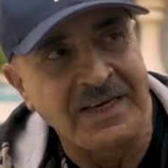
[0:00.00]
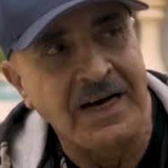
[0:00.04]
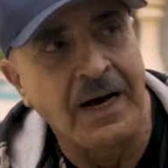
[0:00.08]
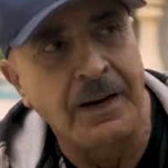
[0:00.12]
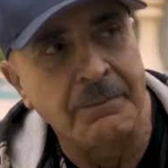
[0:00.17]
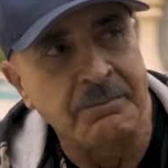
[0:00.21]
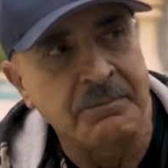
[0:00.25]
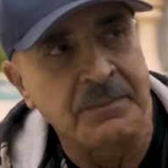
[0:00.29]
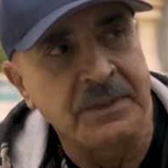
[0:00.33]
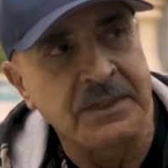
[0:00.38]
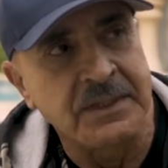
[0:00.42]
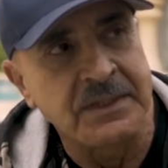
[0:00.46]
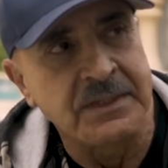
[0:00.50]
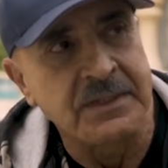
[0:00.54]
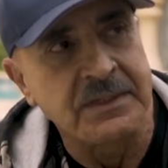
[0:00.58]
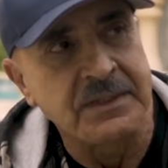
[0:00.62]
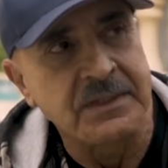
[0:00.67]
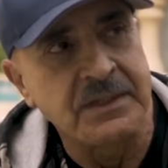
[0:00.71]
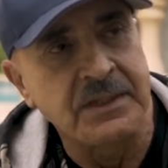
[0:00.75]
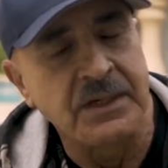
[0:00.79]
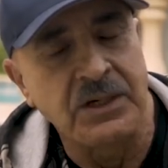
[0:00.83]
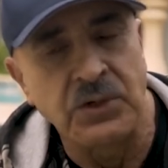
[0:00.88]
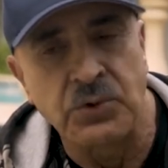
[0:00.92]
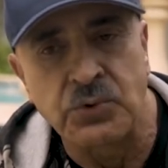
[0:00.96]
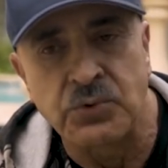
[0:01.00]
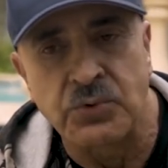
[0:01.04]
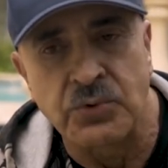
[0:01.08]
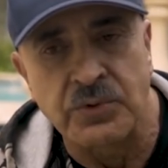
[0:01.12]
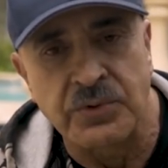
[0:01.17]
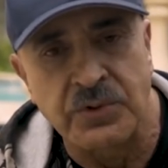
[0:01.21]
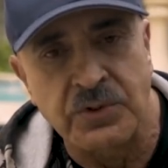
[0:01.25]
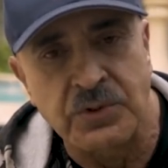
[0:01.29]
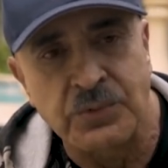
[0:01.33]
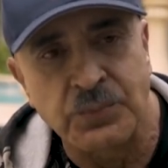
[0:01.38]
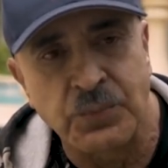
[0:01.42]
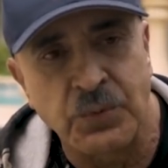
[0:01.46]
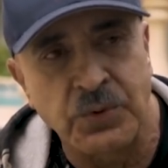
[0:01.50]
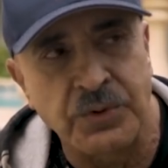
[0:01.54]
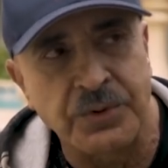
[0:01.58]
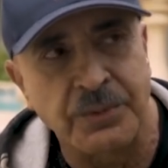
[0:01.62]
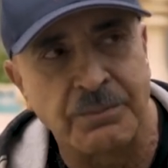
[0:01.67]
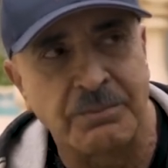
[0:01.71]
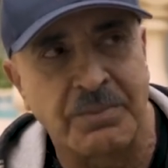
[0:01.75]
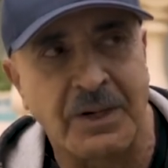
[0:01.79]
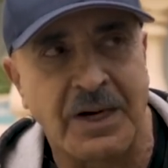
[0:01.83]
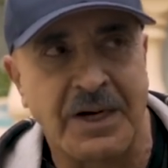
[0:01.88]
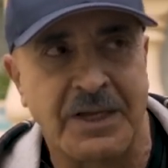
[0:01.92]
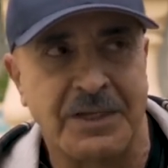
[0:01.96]
got me into the sport
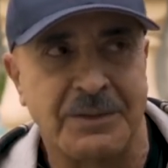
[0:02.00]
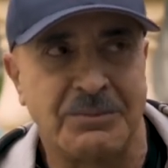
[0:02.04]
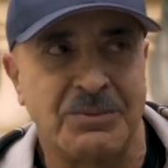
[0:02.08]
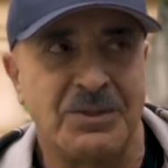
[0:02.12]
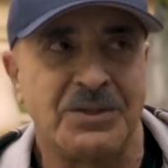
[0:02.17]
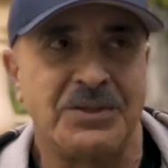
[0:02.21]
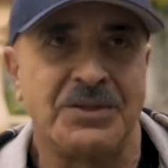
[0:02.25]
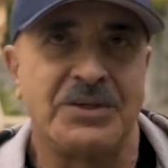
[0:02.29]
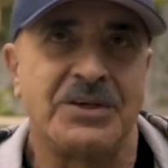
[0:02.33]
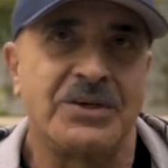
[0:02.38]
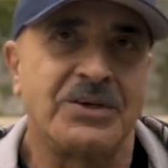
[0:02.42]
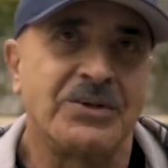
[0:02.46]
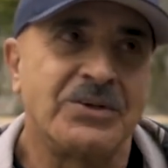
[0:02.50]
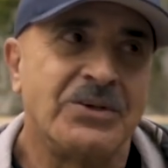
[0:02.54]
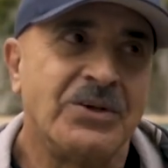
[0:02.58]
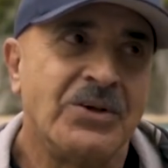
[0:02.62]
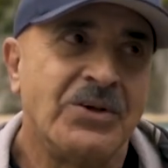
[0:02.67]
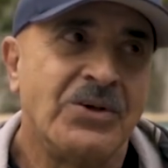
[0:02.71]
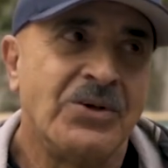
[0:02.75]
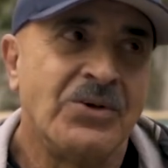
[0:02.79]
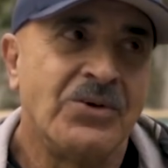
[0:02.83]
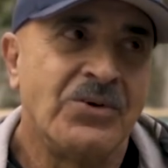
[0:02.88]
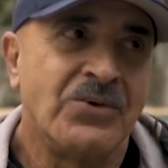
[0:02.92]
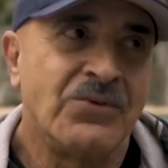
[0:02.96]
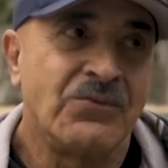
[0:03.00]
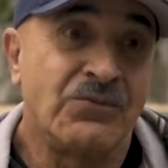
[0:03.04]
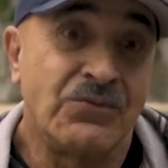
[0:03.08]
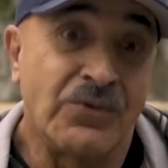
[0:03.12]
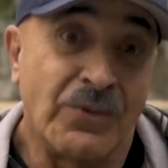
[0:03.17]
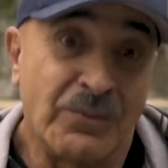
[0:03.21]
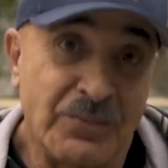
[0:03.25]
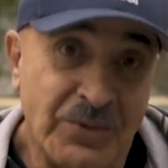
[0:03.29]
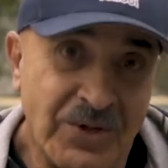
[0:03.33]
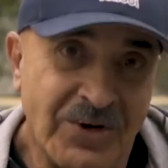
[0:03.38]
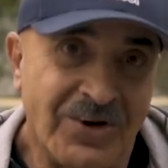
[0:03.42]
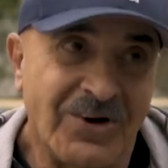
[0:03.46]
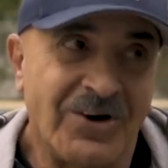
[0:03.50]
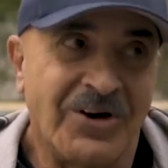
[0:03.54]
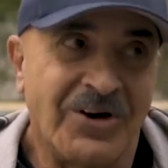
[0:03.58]
of bodybuilding from the